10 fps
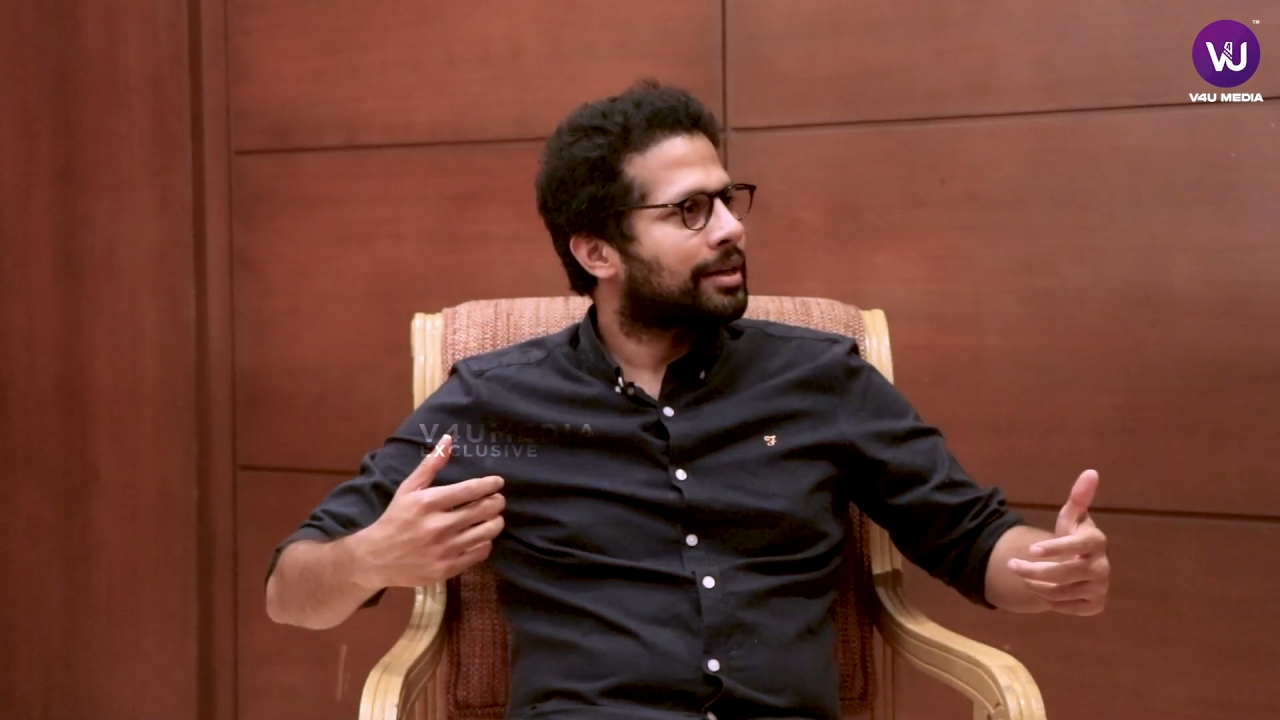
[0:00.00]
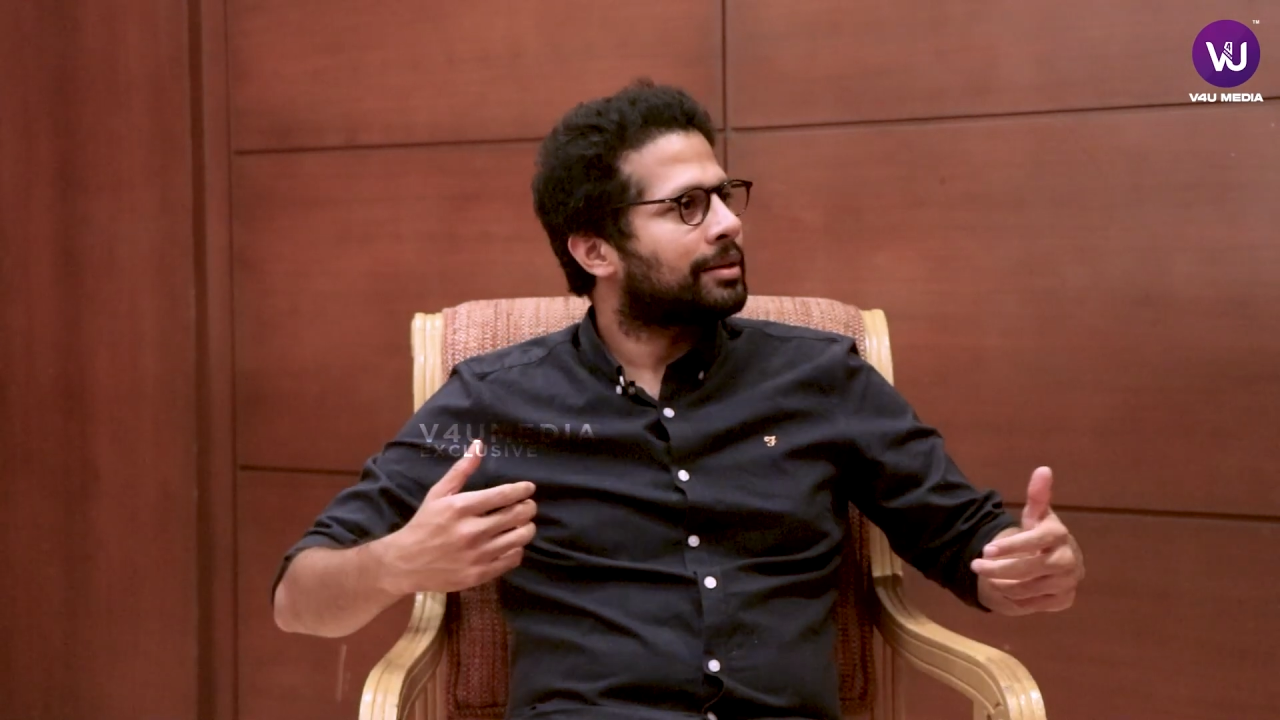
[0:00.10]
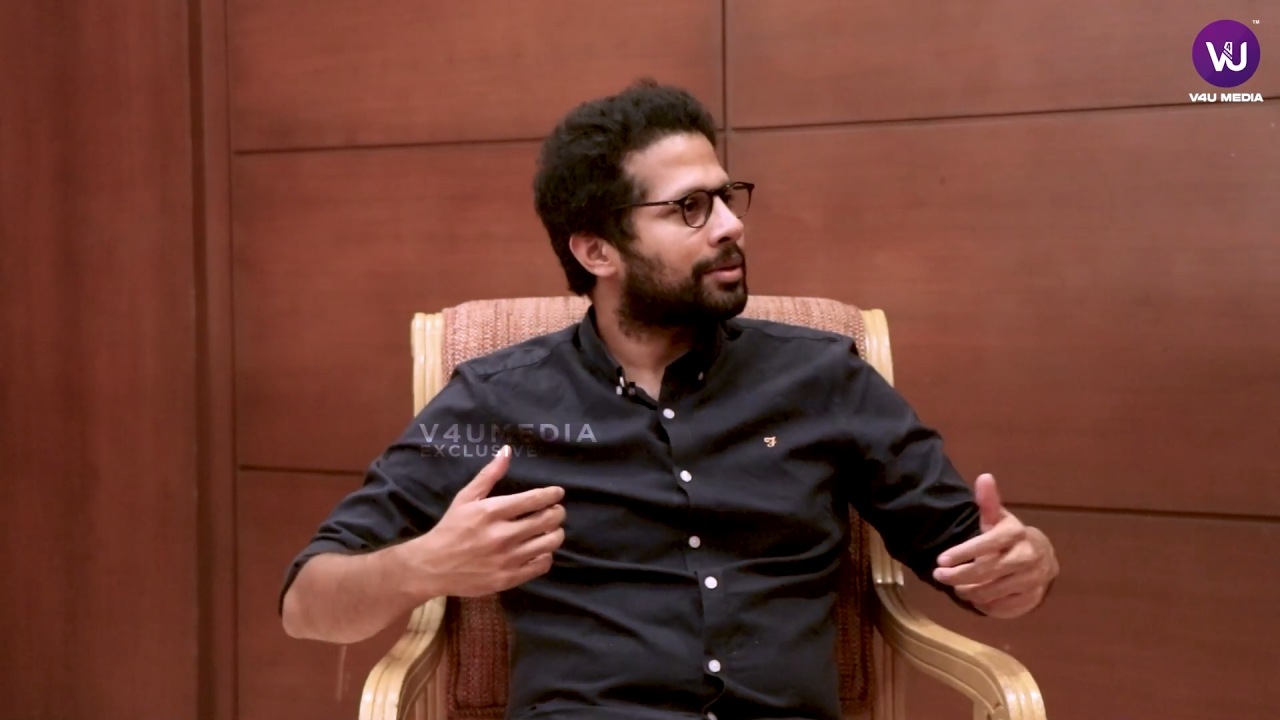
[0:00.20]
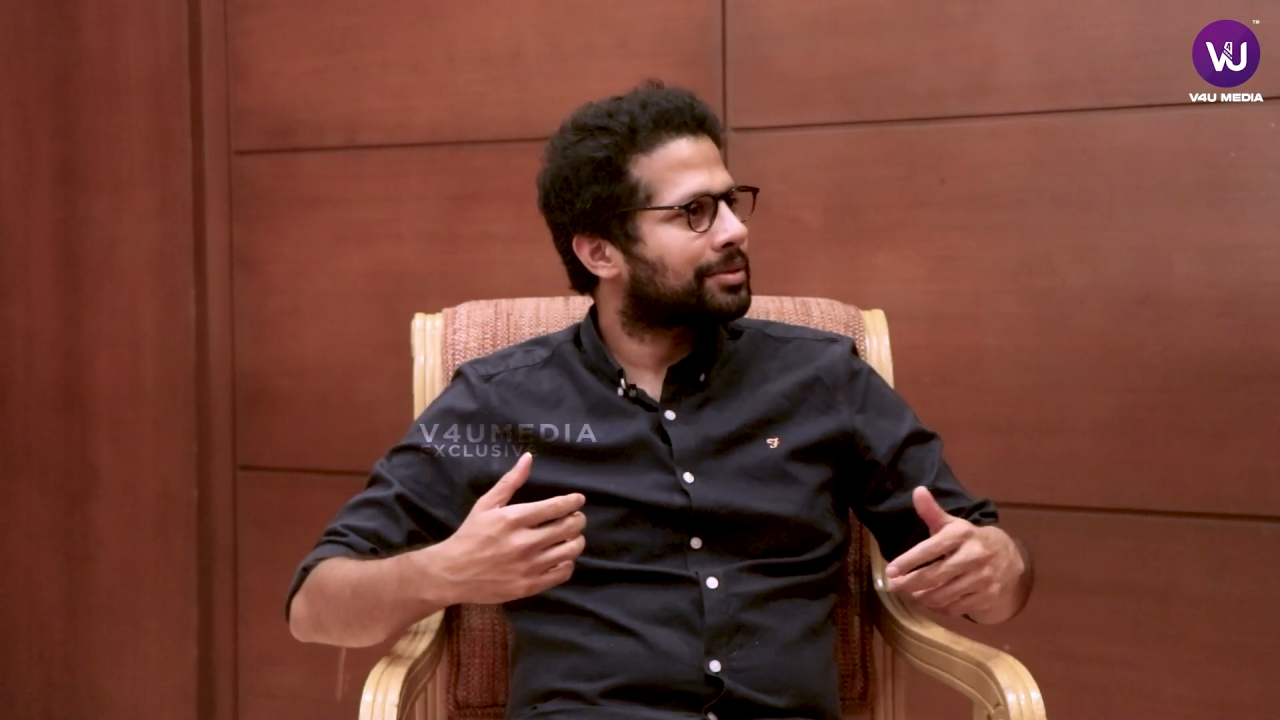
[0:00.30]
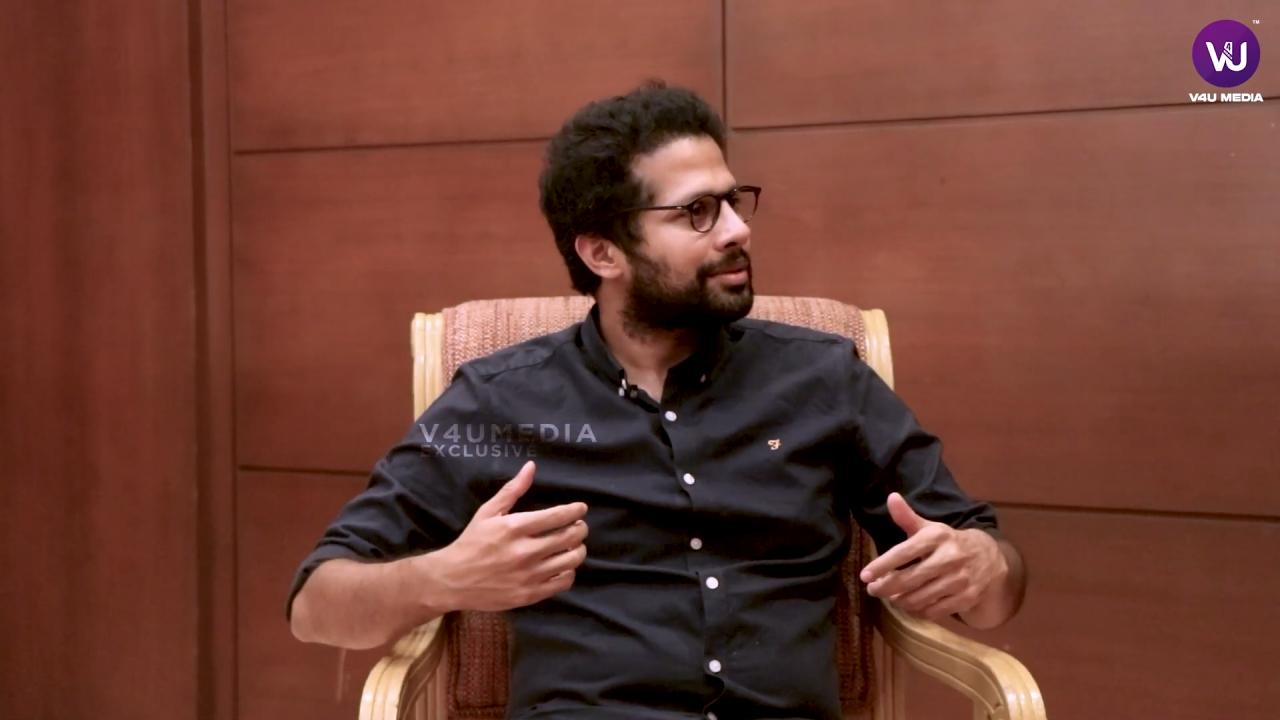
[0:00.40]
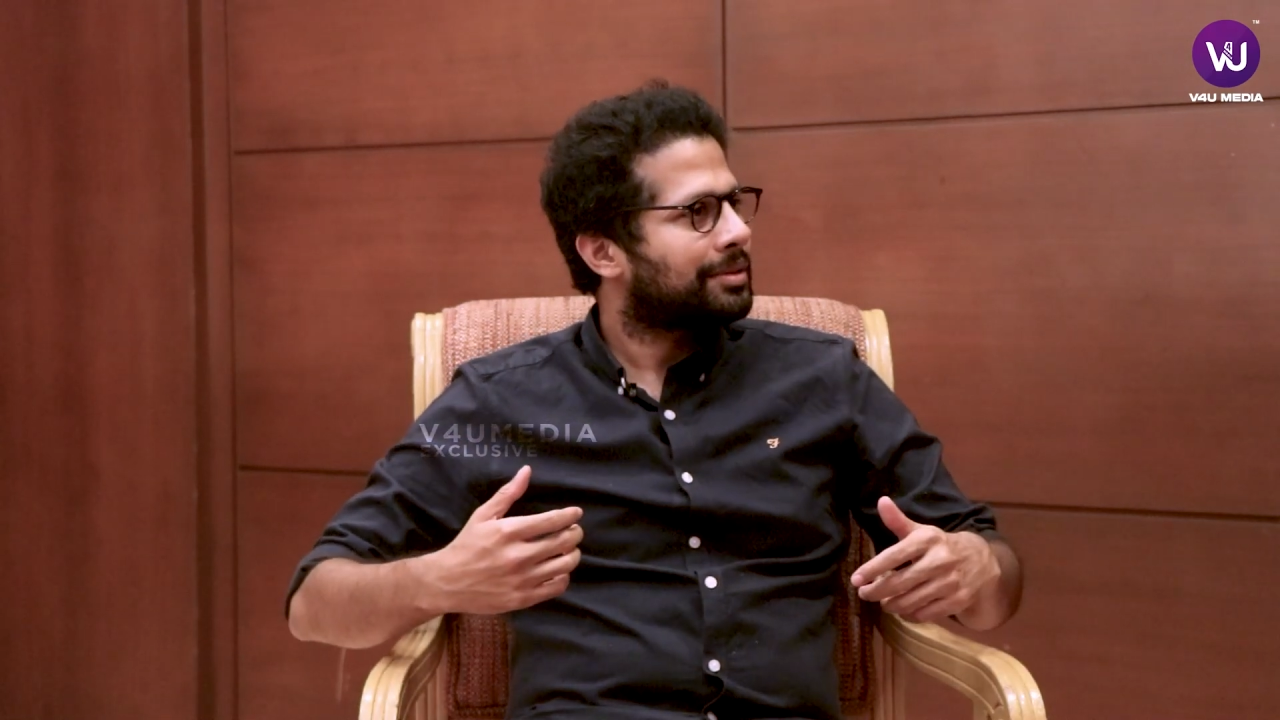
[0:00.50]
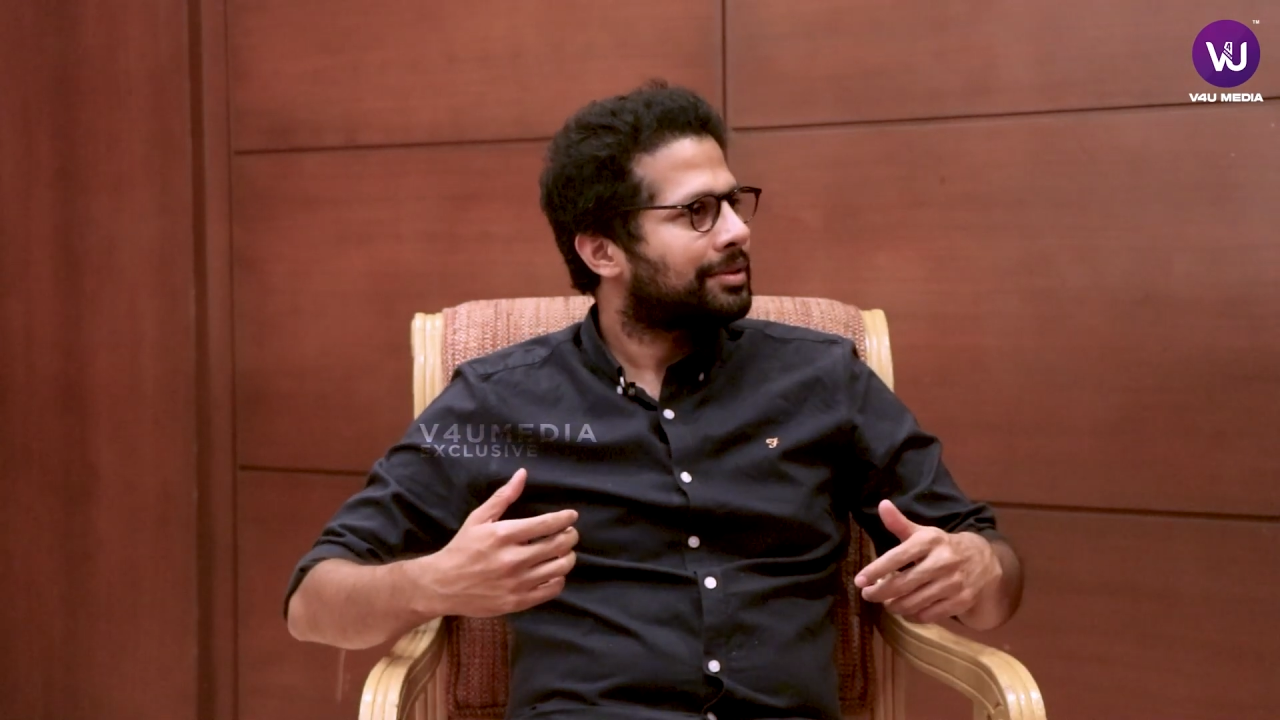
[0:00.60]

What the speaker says: dialogues.